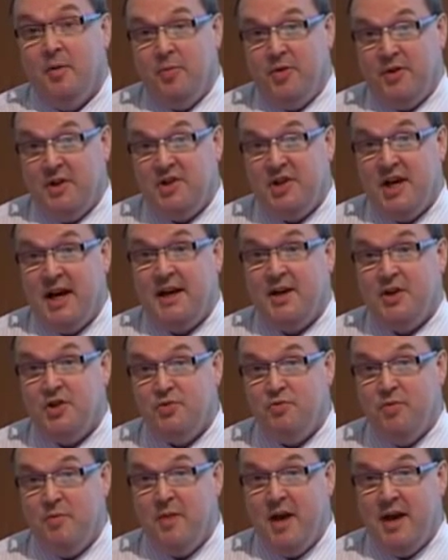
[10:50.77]
but the
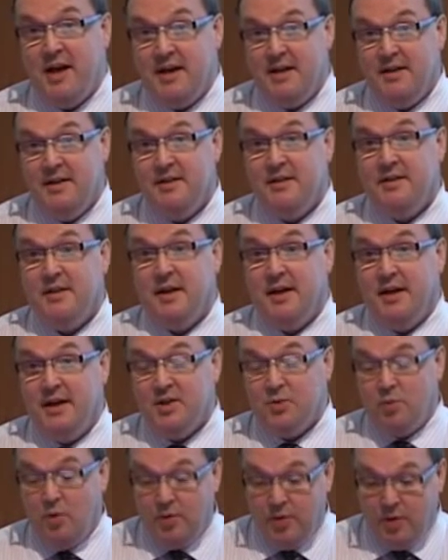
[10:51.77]
challenge remains, and
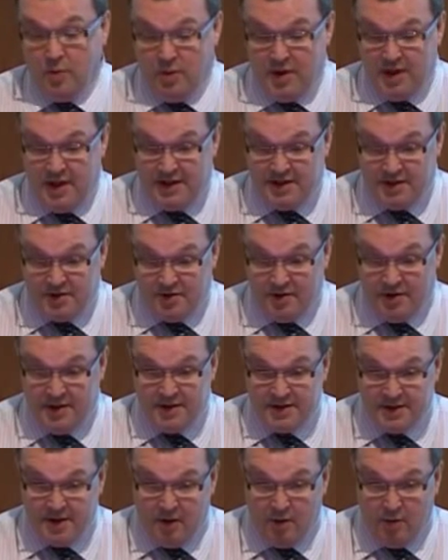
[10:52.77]
it's one that we need to try
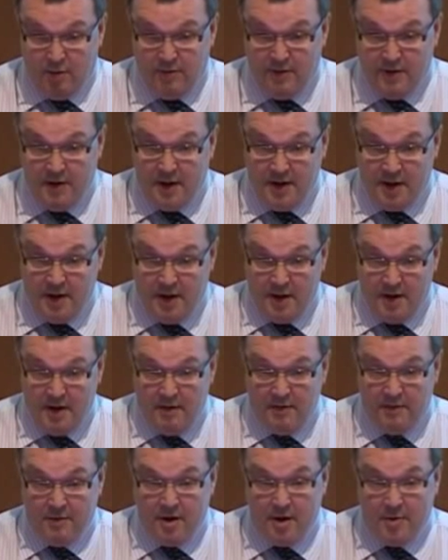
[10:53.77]
and solve
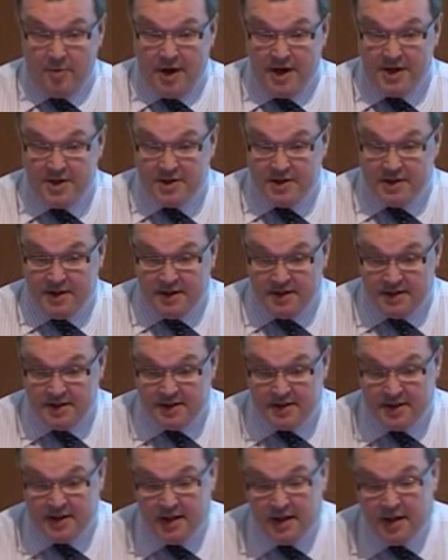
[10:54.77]
for our
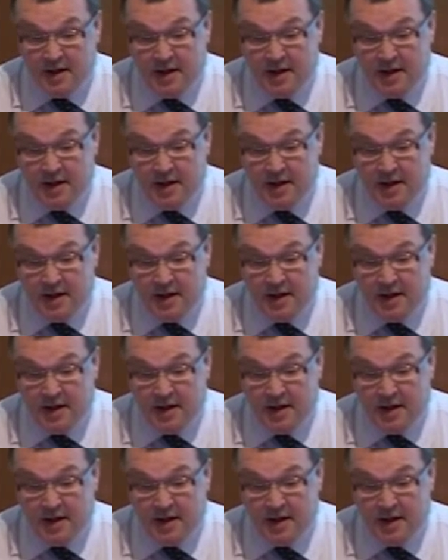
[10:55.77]
patients.